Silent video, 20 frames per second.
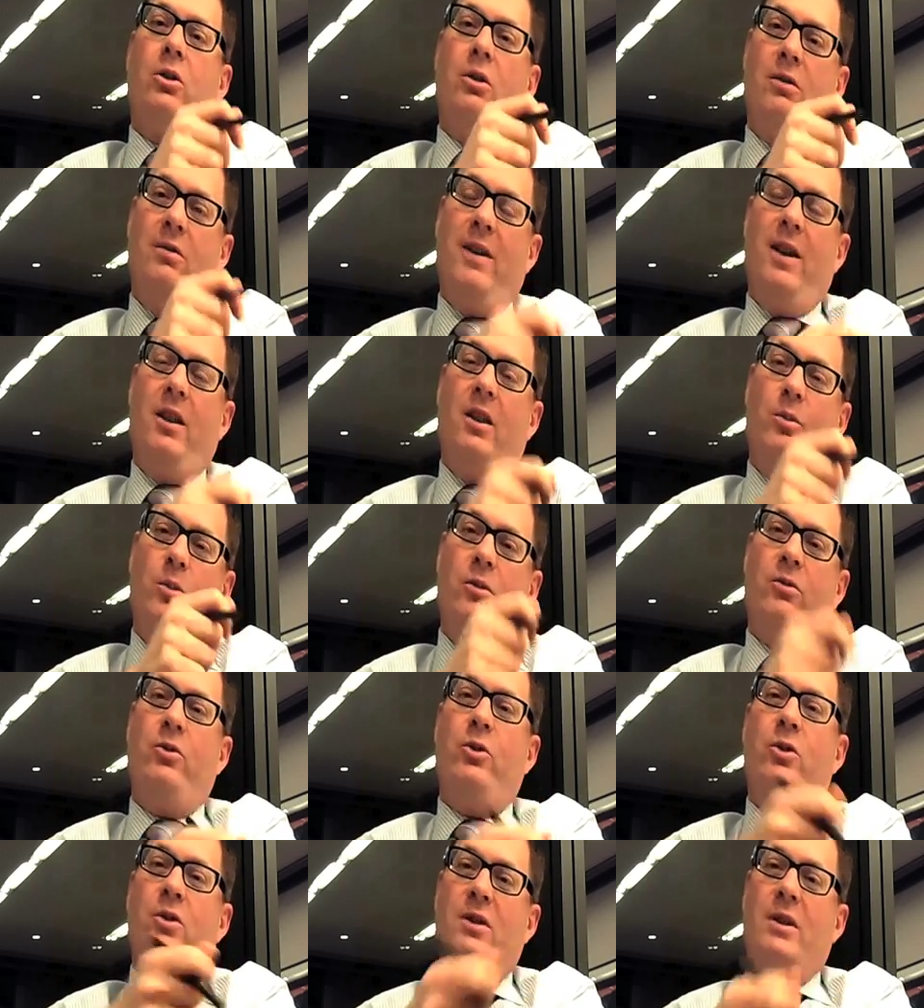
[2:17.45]
available
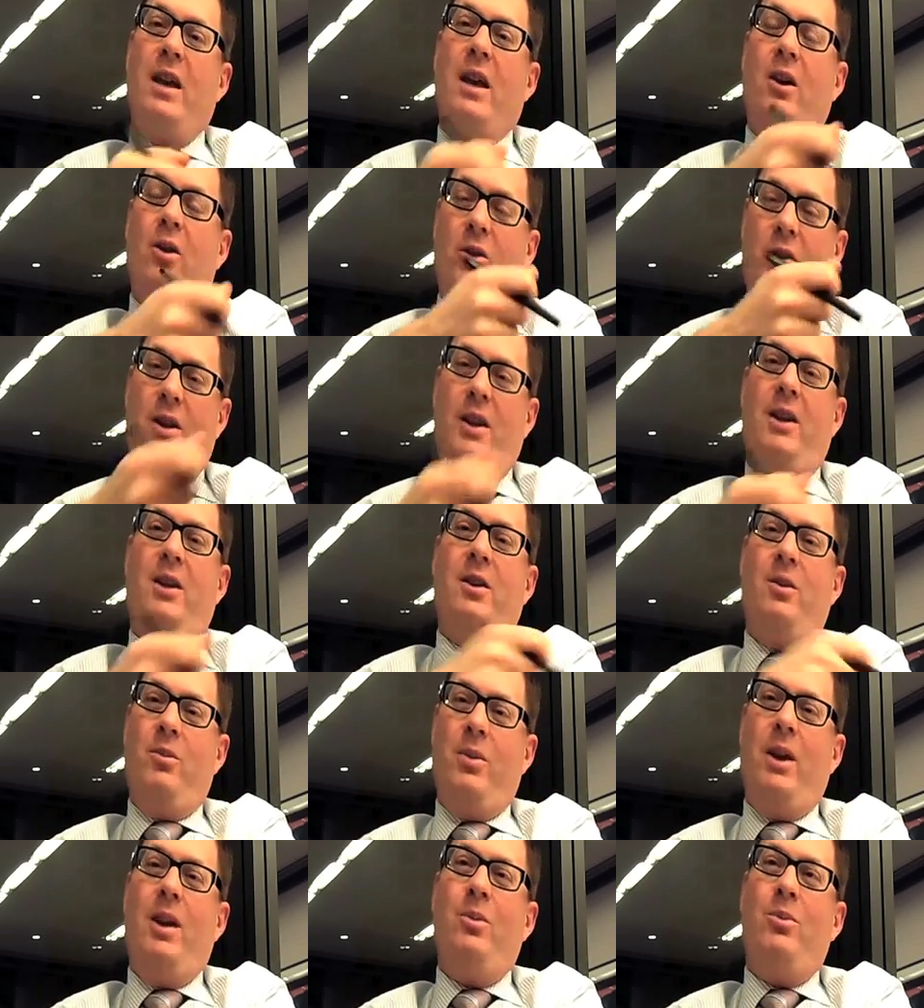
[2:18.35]
for sale in ink
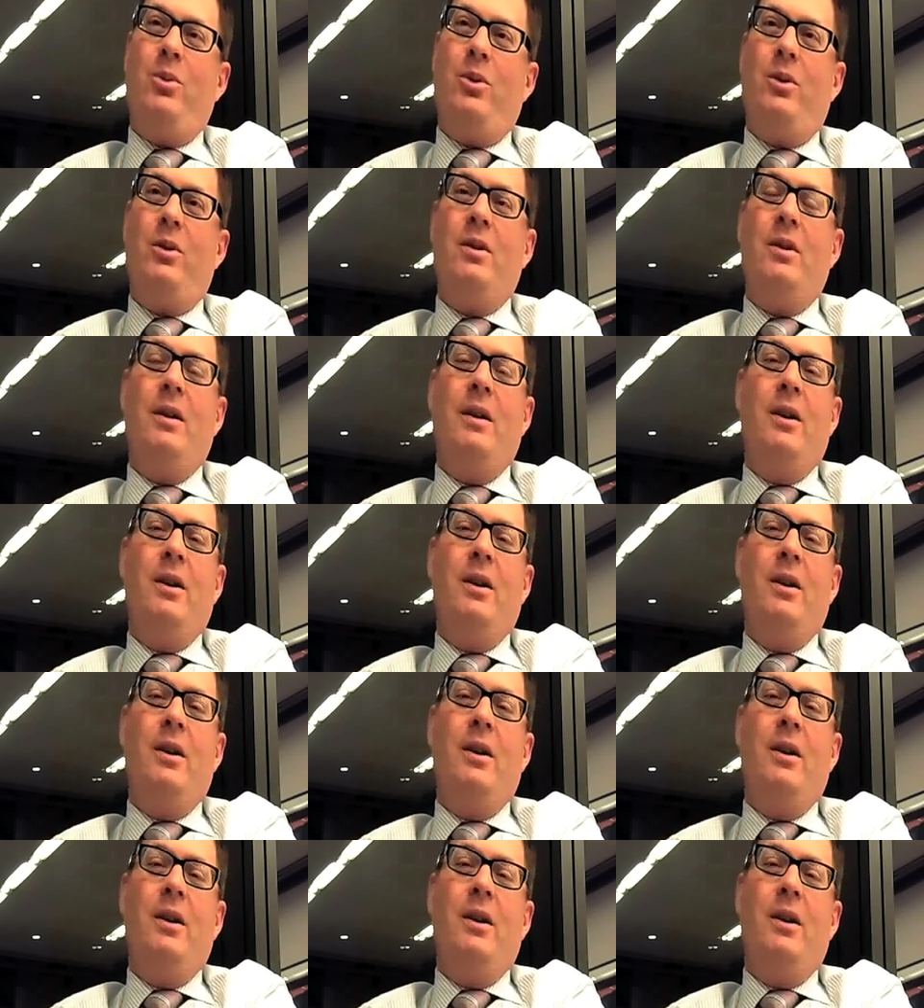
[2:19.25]
and paper.